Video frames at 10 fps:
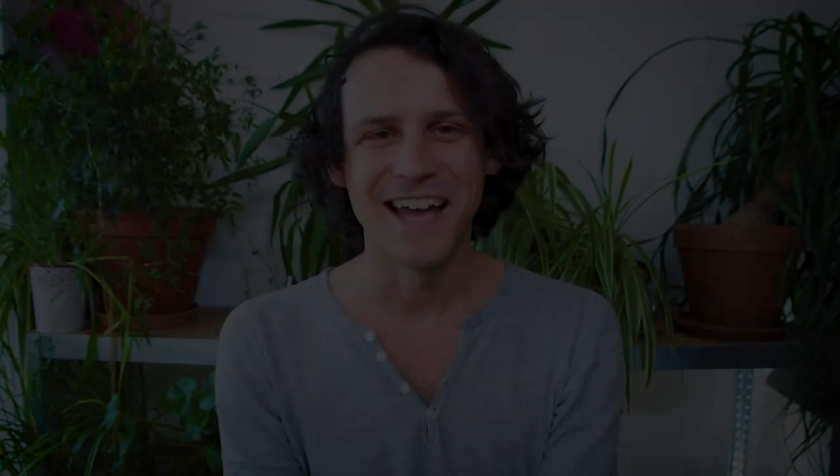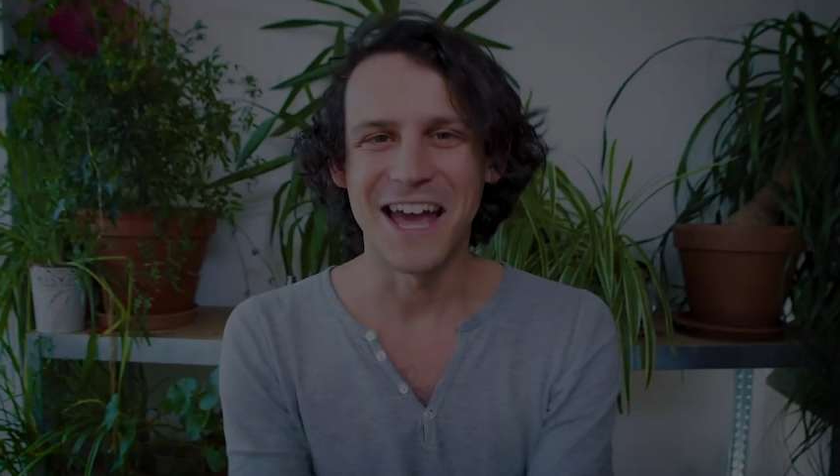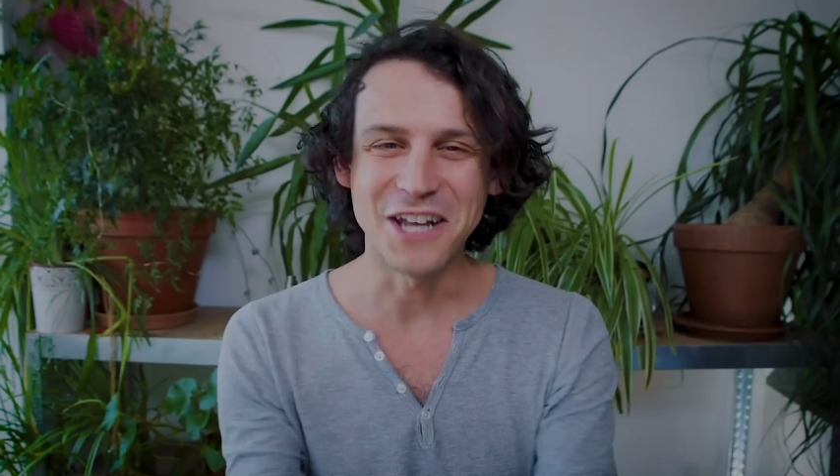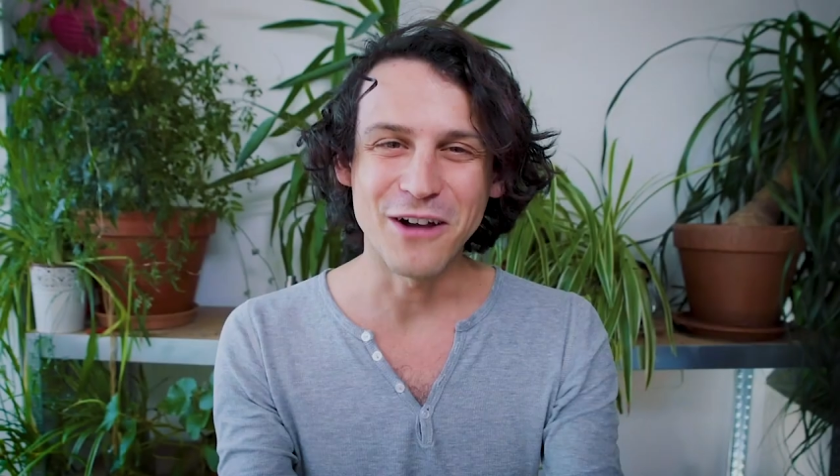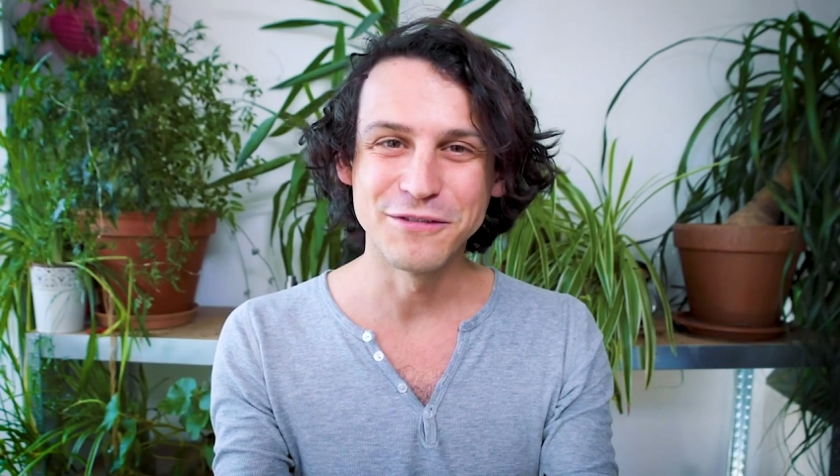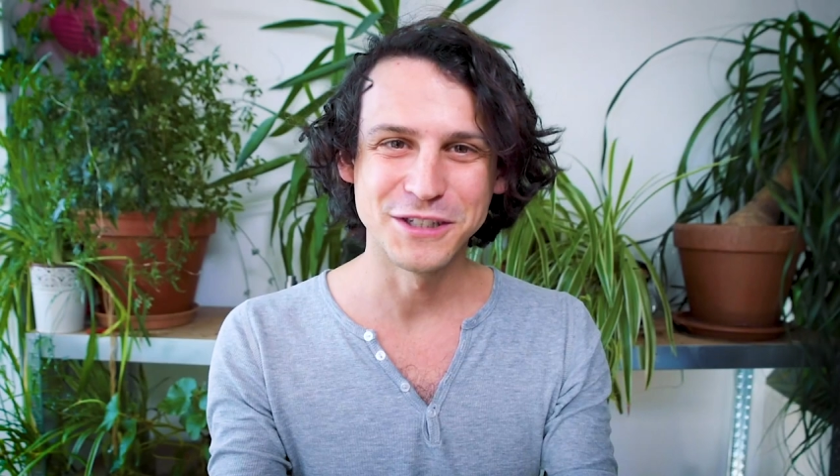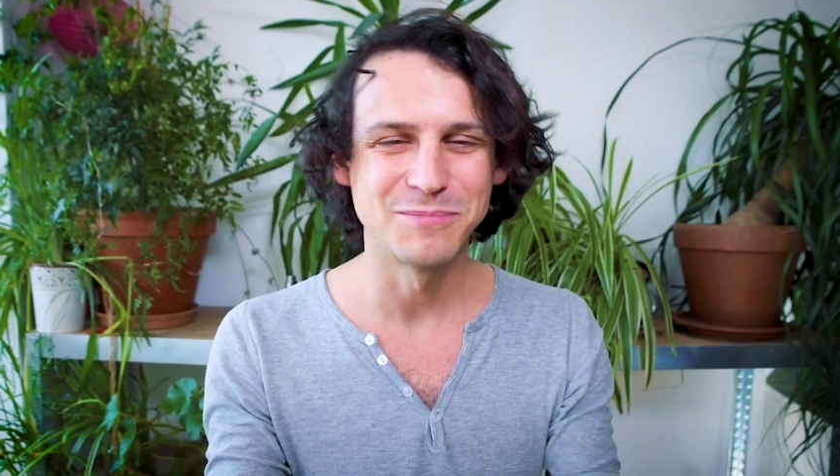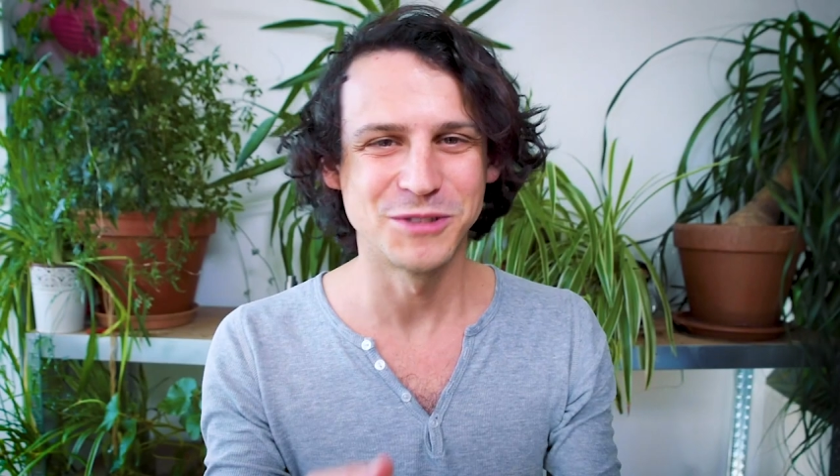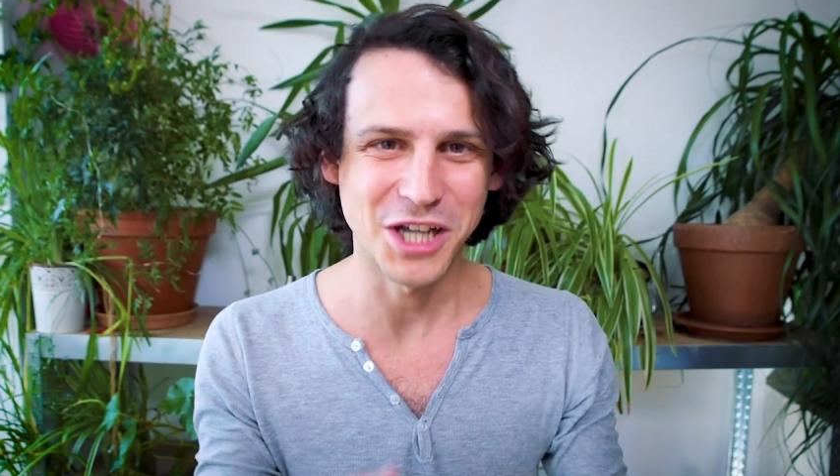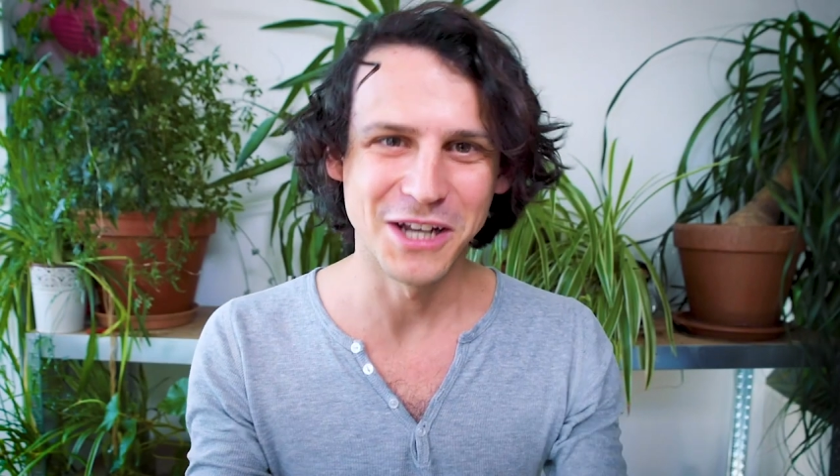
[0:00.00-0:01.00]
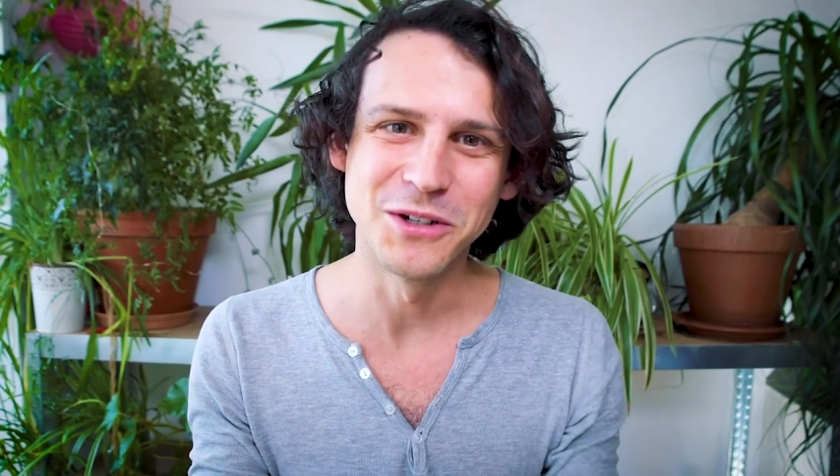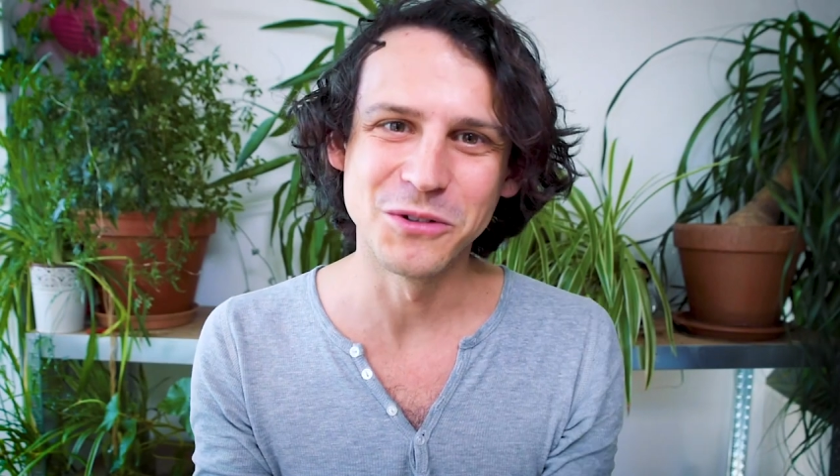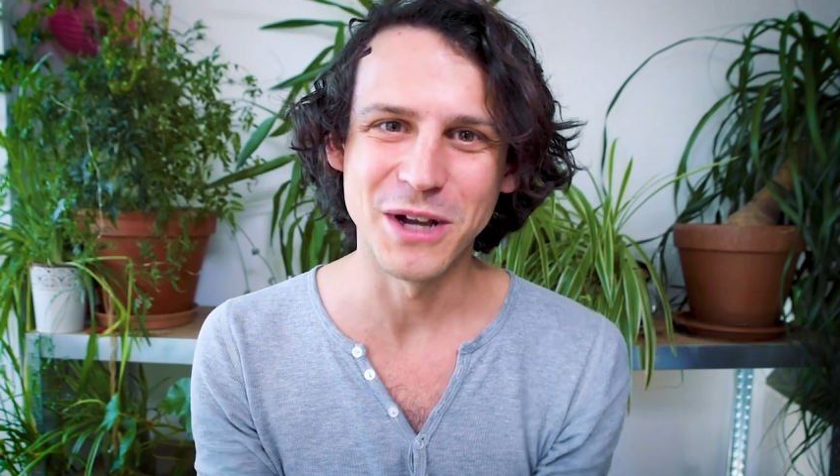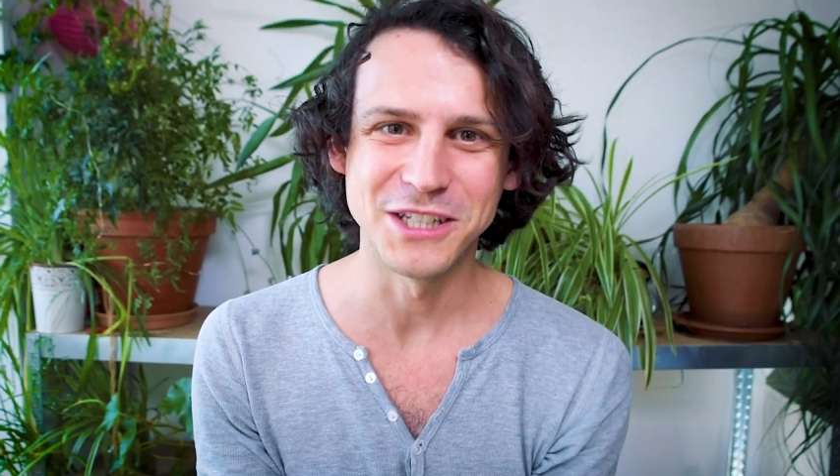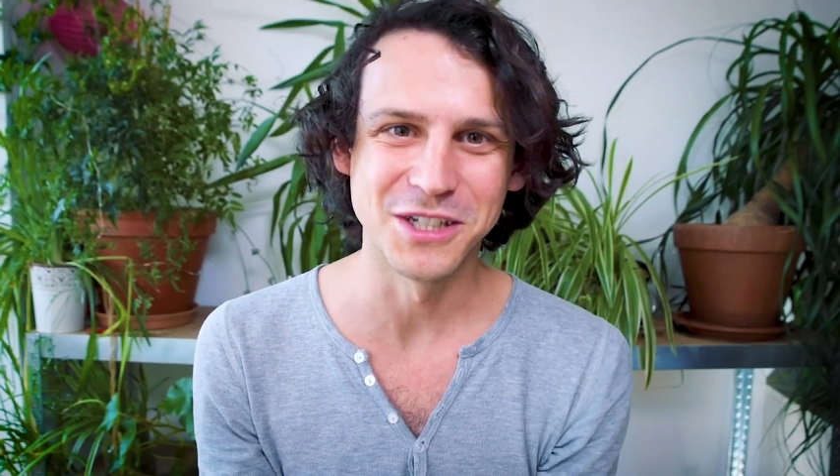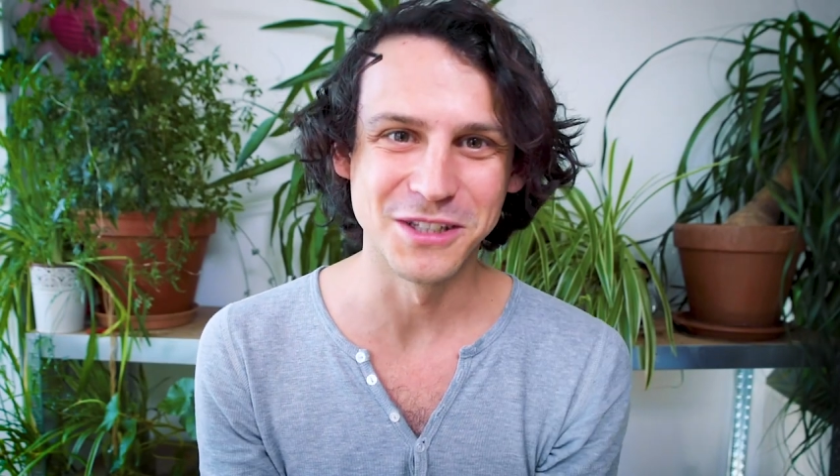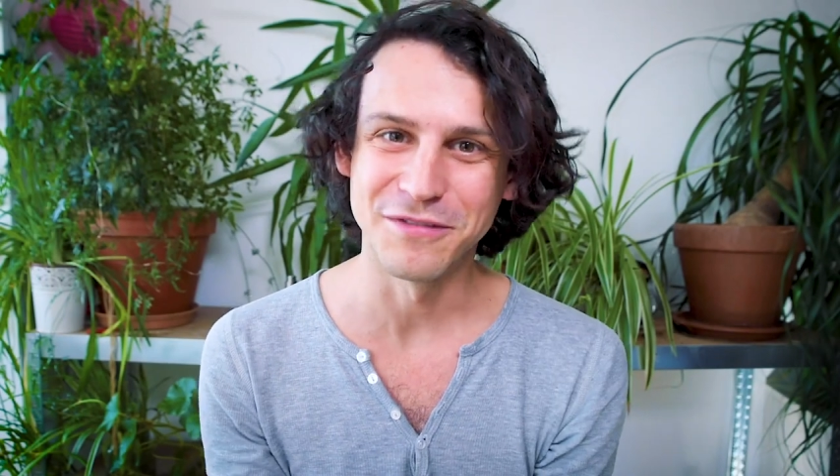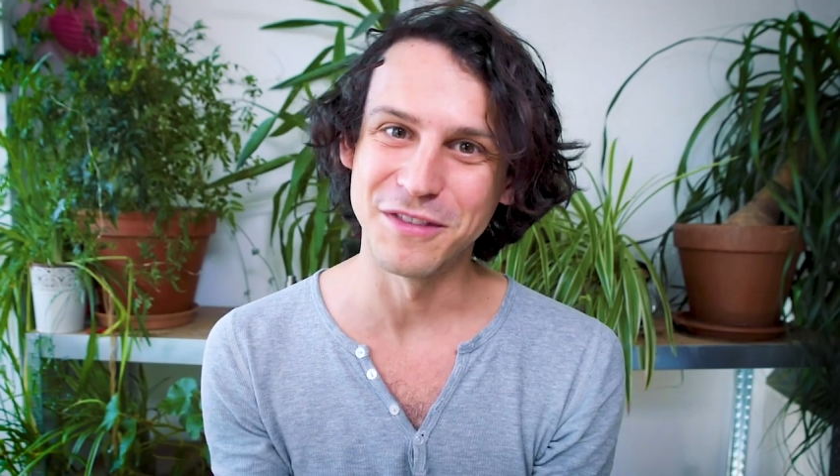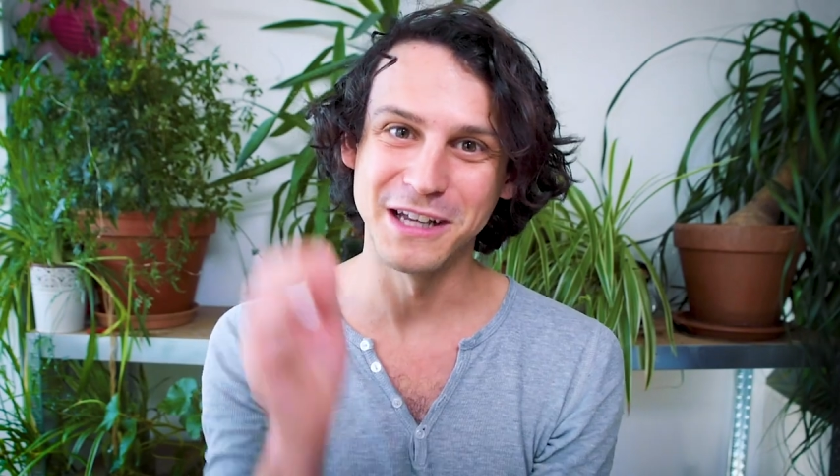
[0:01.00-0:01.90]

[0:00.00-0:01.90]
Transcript: And now for some genuine questions for